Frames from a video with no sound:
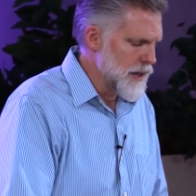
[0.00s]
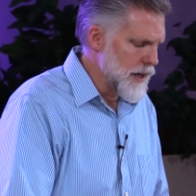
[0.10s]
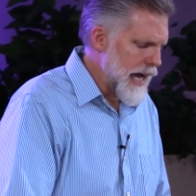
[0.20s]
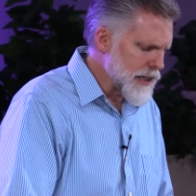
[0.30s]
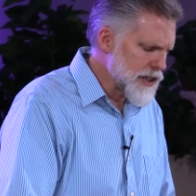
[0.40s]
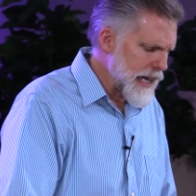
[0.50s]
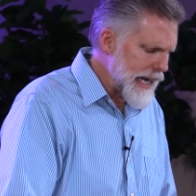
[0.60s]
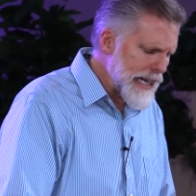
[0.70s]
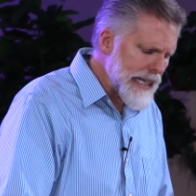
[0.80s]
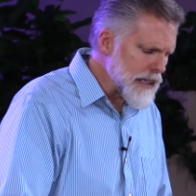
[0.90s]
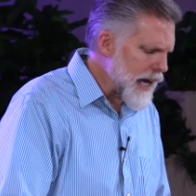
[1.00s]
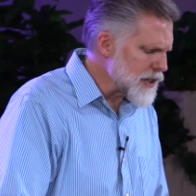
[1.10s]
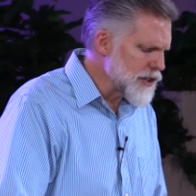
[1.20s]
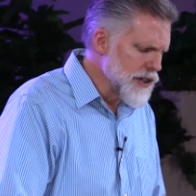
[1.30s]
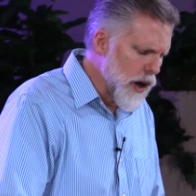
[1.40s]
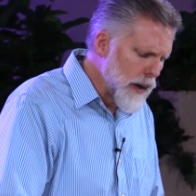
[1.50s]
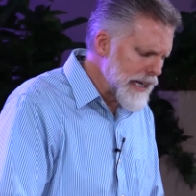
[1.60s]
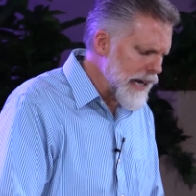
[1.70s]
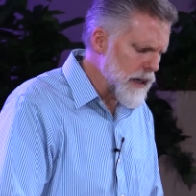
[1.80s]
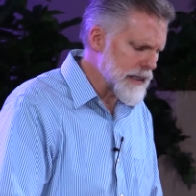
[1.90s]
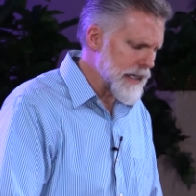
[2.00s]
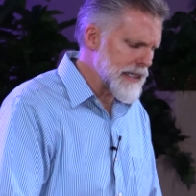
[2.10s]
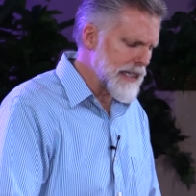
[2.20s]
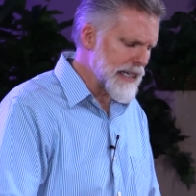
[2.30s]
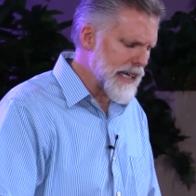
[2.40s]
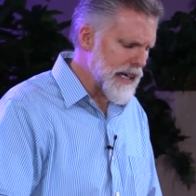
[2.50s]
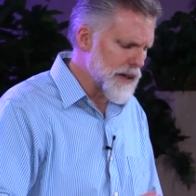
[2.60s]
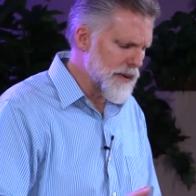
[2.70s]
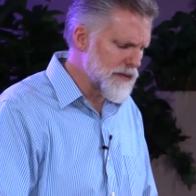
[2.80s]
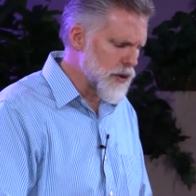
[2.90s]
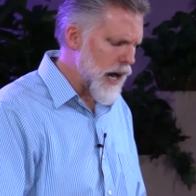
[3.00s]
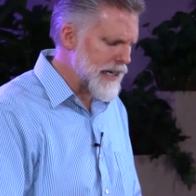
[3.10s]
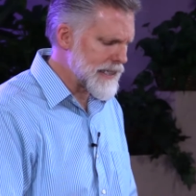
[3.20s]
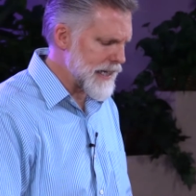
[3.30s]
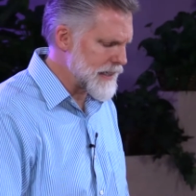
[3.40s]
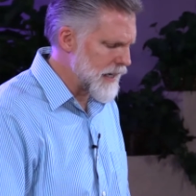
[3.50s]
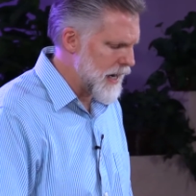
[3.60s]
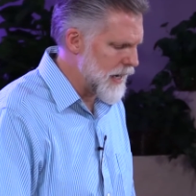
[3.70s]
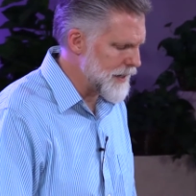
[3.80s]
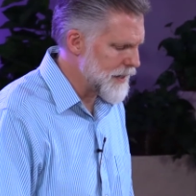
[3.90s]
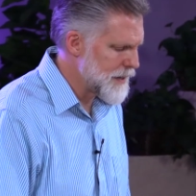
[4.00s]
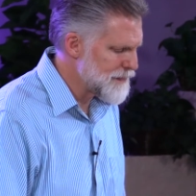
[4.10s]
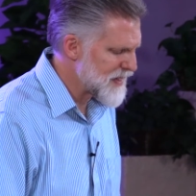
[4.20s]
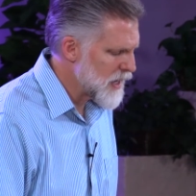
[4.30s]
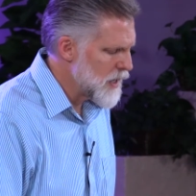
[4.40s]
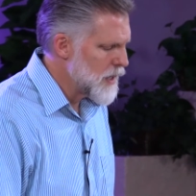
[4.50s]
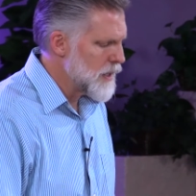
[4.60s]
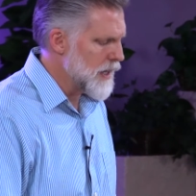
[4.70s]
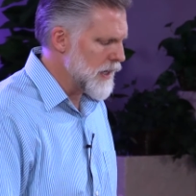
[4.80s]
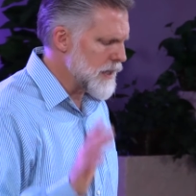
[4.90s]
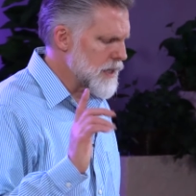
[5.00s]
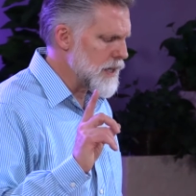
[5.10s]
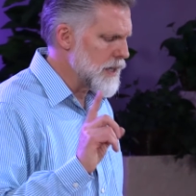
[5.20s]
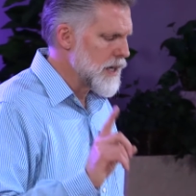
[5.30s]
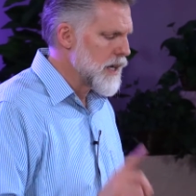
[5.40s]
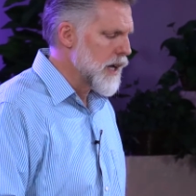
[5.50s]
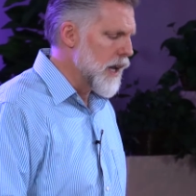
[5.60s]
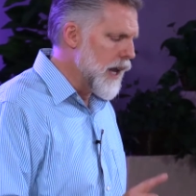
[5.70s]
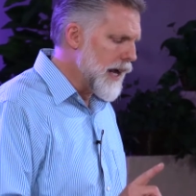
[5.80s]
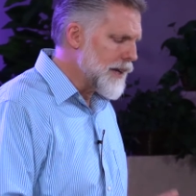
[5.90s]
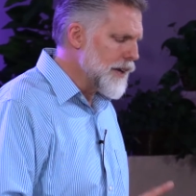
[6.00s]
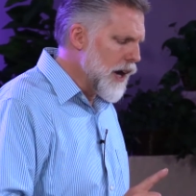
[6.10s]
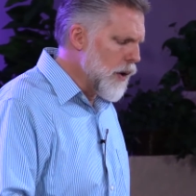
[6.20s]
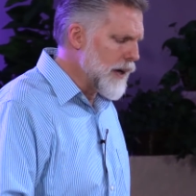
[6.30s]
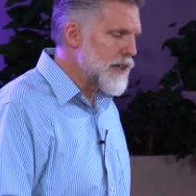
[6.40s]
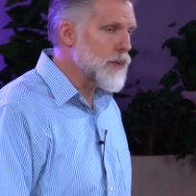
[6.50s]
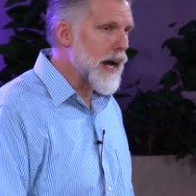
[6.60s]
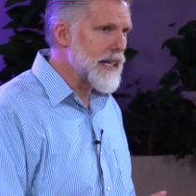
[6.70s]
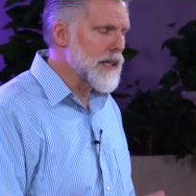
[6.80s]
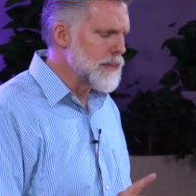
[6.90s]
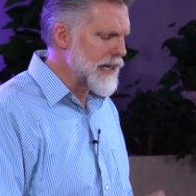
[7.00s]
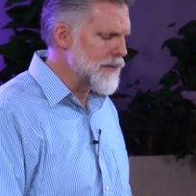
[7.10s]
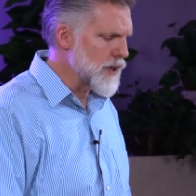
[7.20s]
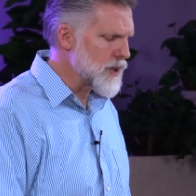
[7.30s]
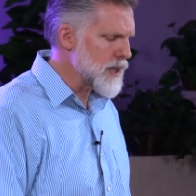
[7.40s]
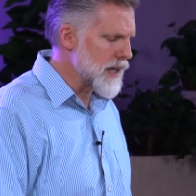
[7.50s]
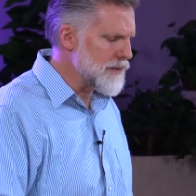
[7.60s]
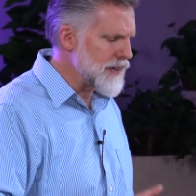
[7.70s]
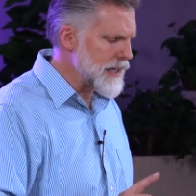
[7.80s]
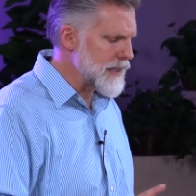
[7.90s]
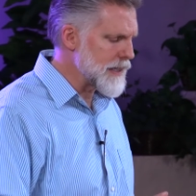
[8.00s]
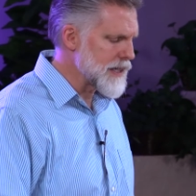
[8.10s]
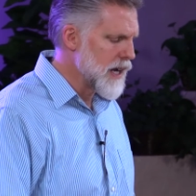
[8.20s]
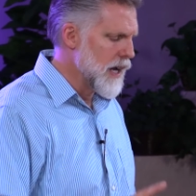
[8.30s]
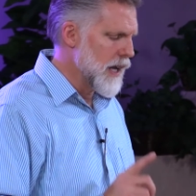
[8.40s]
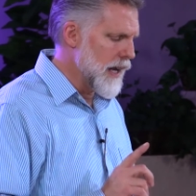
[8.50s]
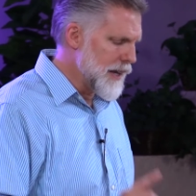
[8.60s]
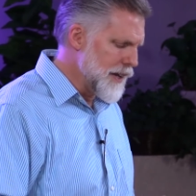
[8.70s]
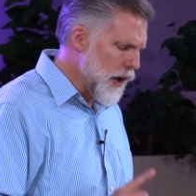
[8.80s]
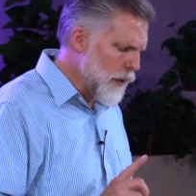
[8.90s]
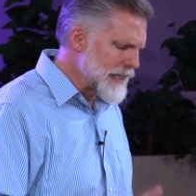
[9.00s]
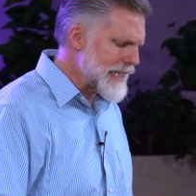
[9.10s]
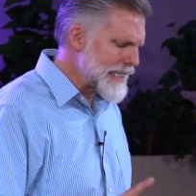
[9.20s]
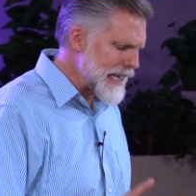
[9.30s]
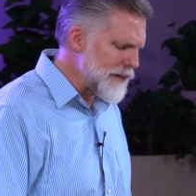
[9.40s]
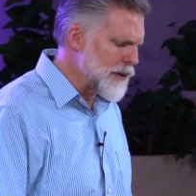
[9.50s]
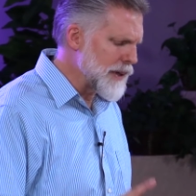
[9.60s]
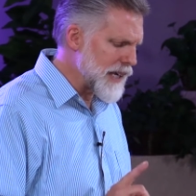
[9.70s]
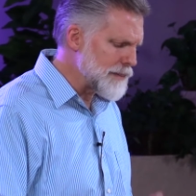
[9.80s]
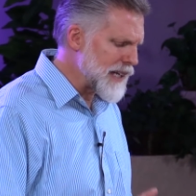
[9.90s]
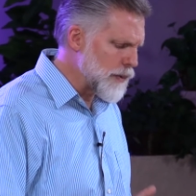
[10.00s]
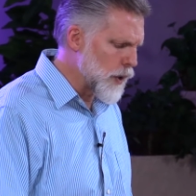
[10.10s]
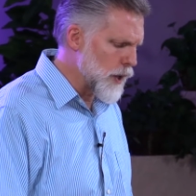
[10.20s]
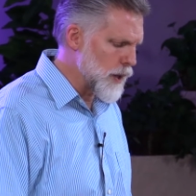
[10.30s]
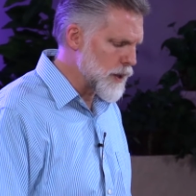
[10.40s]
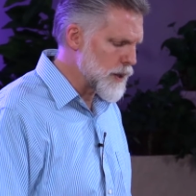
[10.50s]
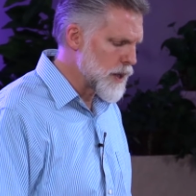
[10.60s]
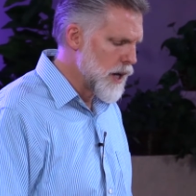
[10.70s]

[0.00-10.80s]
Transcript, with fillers: Has, any, has no inheritance in the kingdom of Christ and God. Now listen, let no he's writing to believers in Ephesians, let no one deceive you with empty words.